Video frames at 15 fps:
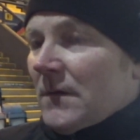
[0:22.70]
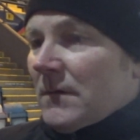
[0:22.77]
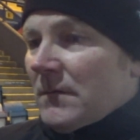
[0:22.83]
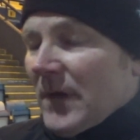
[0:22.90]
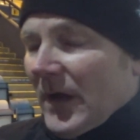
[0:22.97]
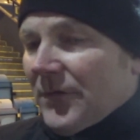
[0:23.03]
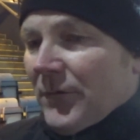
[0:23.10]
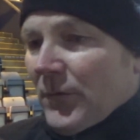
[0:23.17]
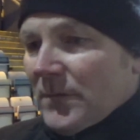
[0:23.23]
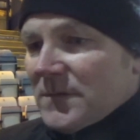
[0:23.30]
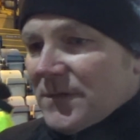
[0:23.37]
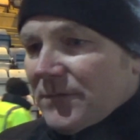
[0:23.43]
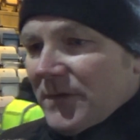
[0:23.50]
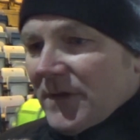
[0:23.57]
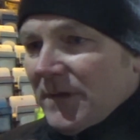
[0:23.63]
Yeah, I thought it
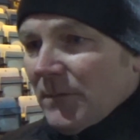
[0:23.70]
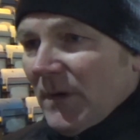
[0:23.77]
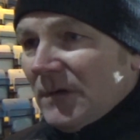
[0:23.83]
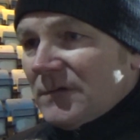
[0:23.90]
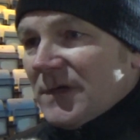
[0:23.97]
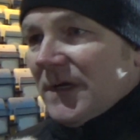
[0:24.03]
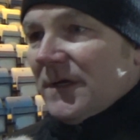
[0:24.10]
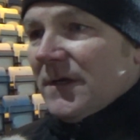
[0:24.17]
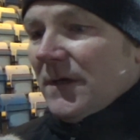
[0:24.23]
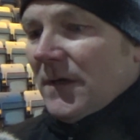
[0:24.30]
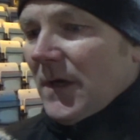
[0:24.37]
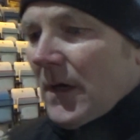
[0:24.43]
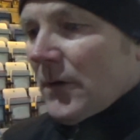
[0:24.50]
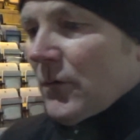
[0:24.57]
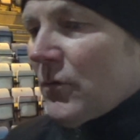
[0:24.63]
was a really well-taken
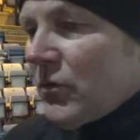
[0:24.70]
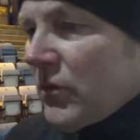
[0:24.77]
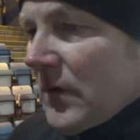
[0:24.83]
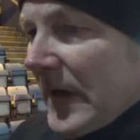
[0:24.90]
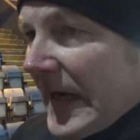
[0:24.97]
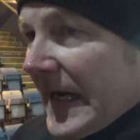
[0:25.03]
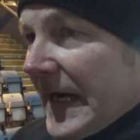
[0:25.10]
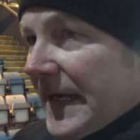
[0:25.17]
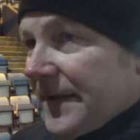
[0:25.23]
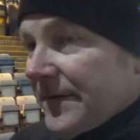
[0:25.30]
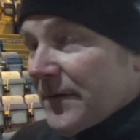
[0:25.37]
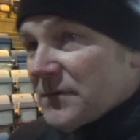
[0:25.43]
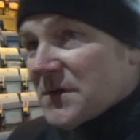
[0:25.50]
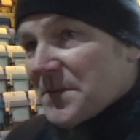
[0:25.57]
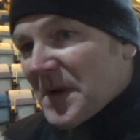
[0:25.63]
goal, and
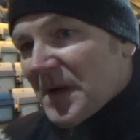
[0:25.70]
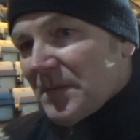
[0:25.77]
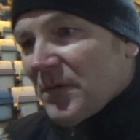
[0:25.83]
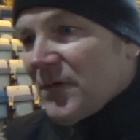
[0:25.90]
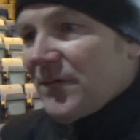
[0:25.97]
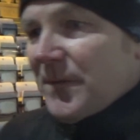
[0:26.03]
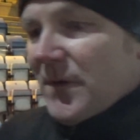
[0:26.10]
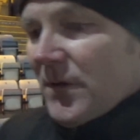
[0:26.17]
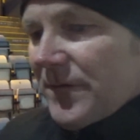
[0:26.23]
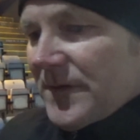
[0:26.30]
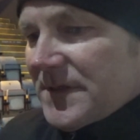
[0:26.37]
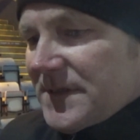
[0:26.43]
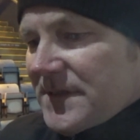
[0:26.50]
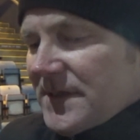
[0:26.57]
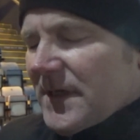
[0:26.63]
there was a bit of movement on a
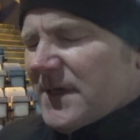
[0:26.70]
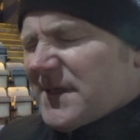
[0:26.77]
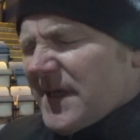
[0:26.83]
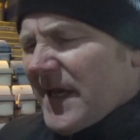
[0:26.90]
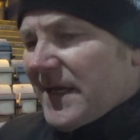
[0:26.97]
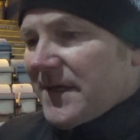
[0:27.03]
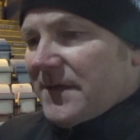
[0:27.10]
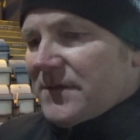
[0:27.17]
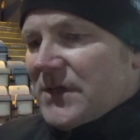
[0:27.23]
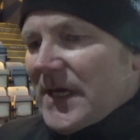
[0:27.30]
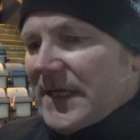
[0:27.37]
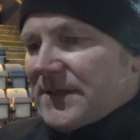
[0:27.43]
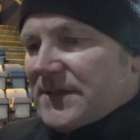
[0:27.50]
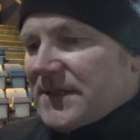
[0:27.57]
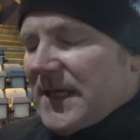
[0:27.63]
second
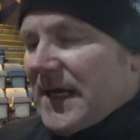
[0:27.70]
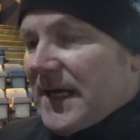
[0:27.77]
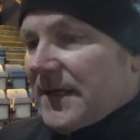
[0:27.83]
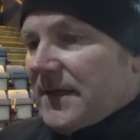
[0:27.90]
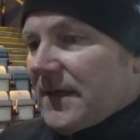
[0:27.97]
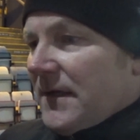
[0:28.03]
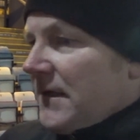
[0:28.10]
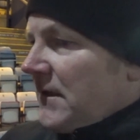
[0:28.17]
chance he had.